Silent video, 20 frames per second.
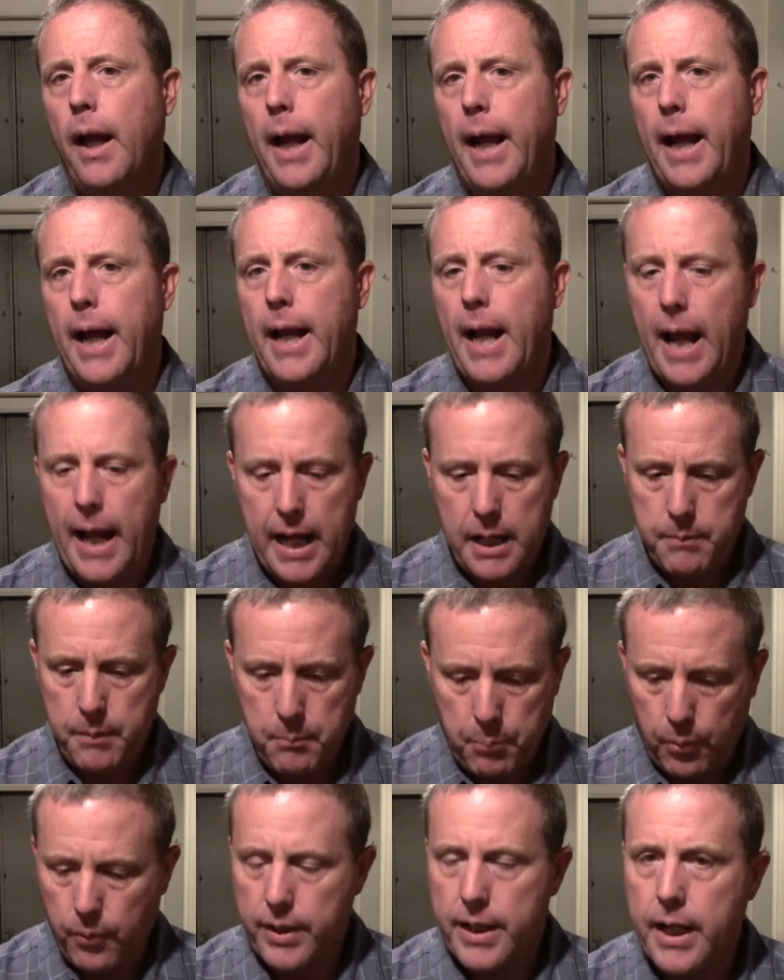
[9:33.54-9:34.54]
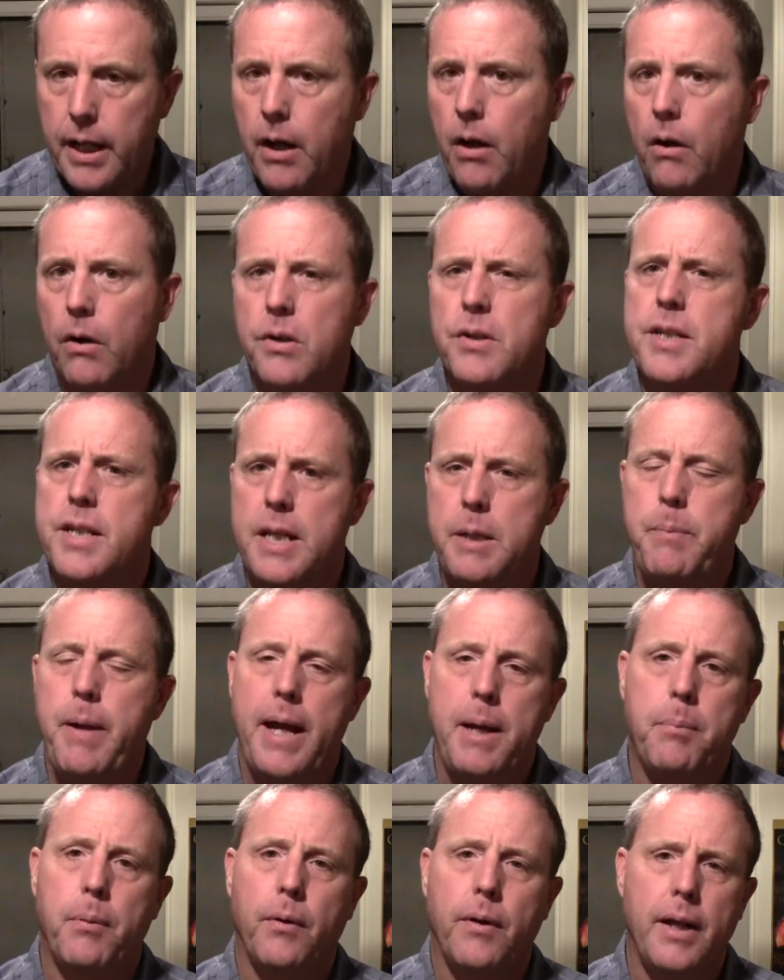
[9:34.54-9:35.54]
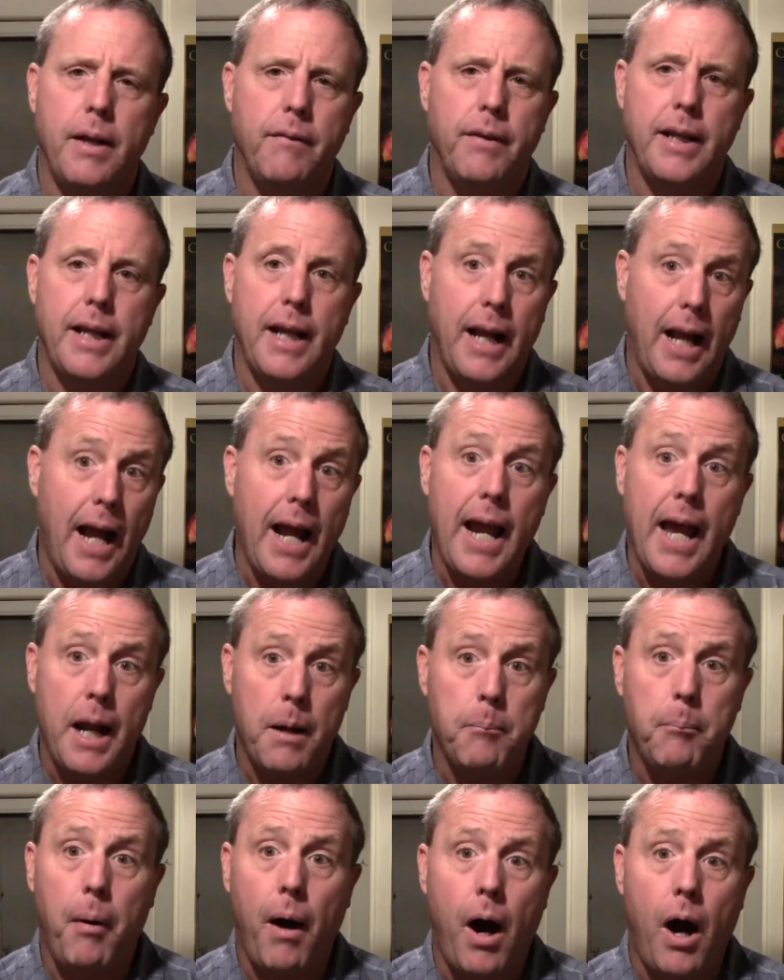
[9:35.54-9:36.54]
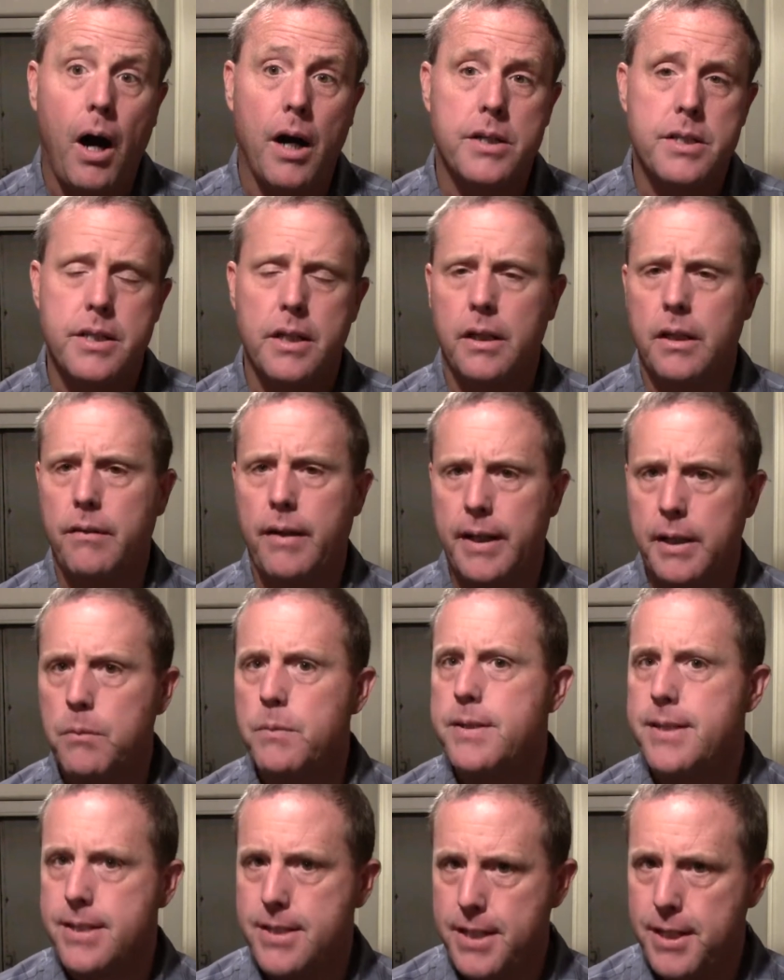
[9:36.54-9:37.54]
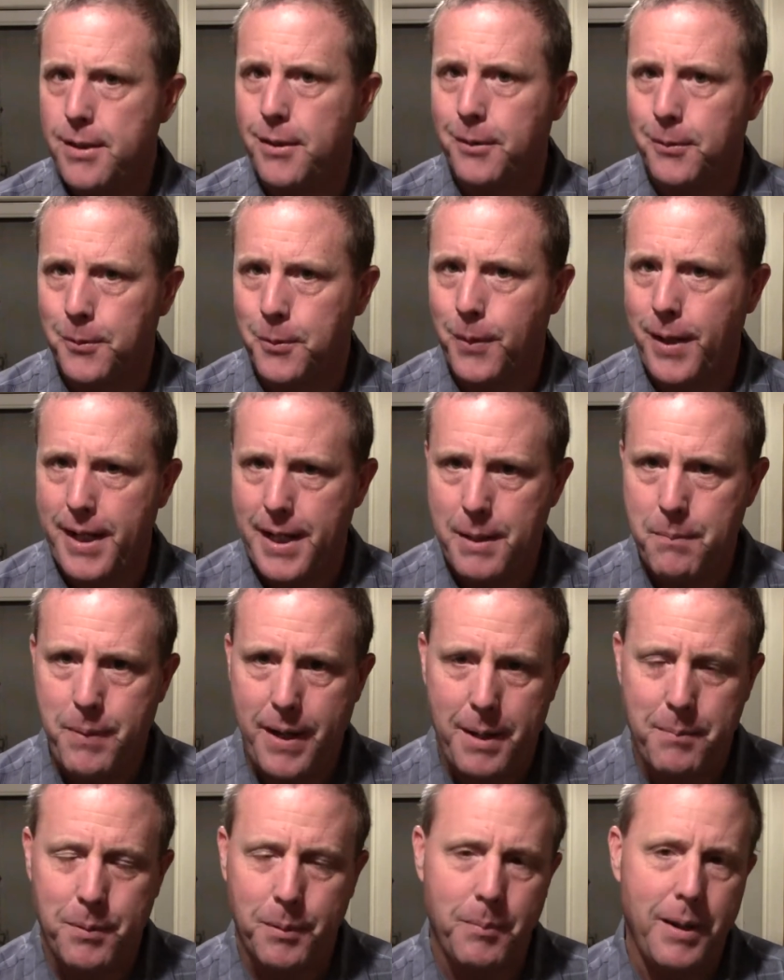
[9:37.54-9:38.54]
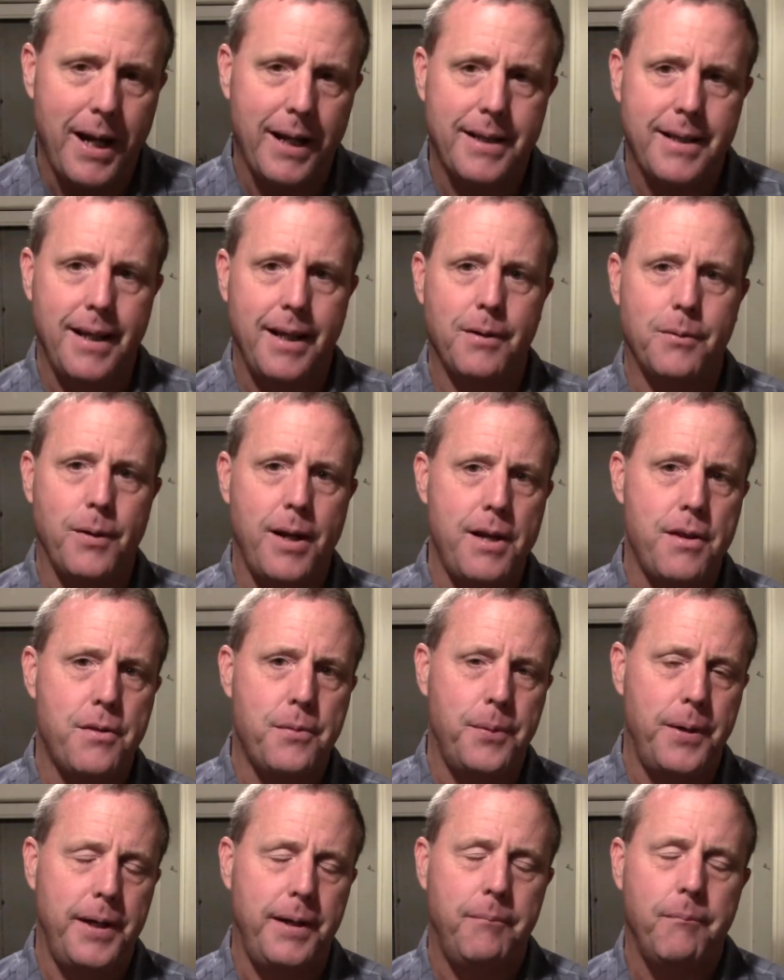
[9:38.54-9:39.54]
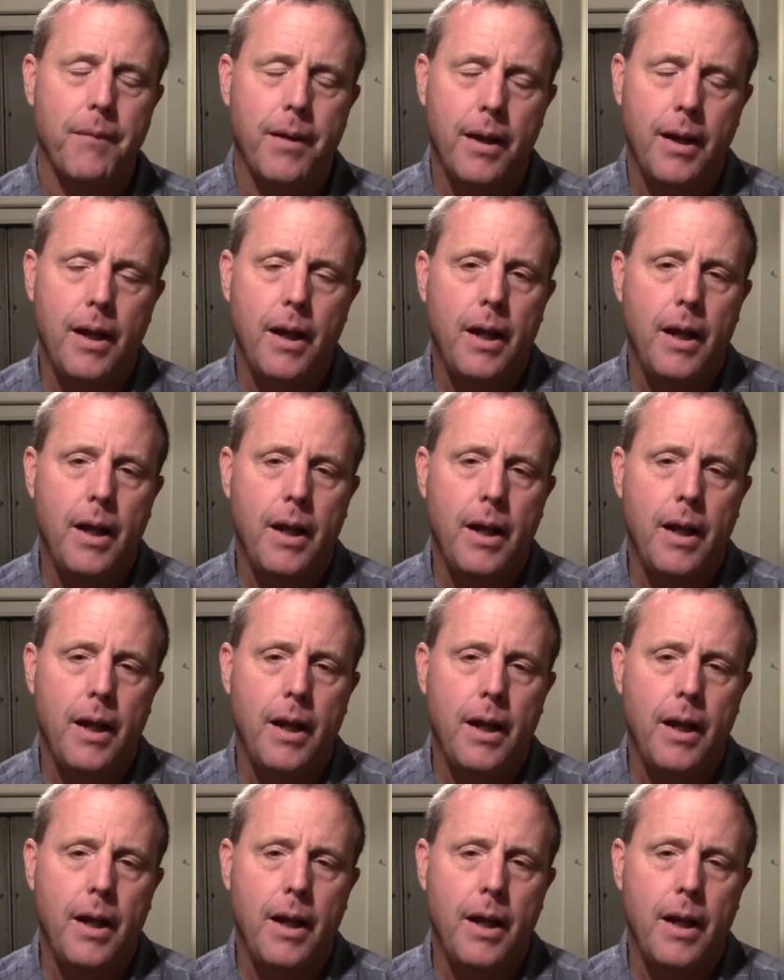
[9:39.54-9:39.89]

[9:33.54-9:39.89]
And I had been printing an RC paper and everything, and I had a box of, I think it was Seagull graded paper back then, grade 3.